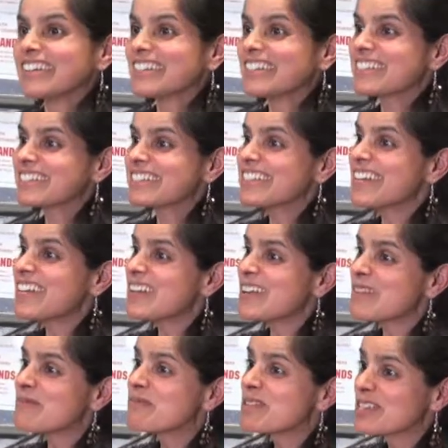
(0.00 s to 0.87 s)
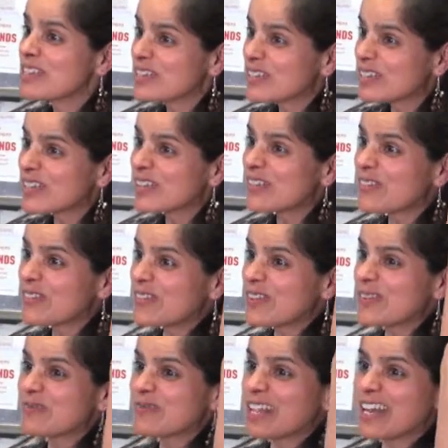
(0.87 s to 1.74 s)
Isn't that a
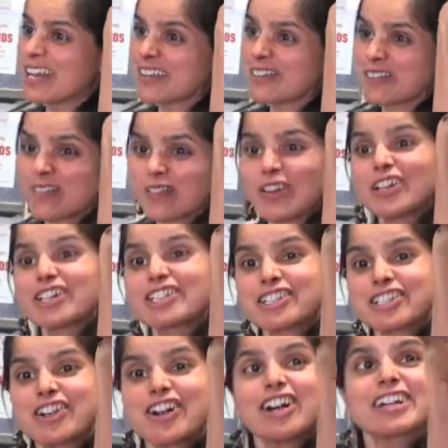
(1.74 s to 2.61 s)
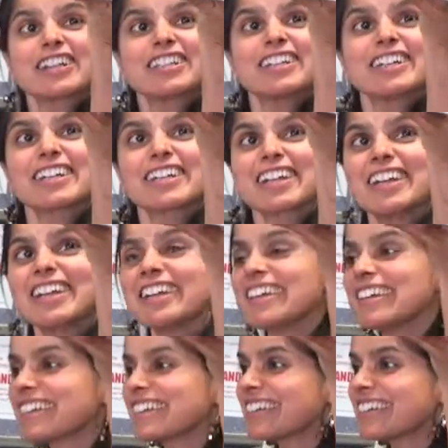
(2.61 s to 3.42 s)
beautiful Black Forest chocolate cake?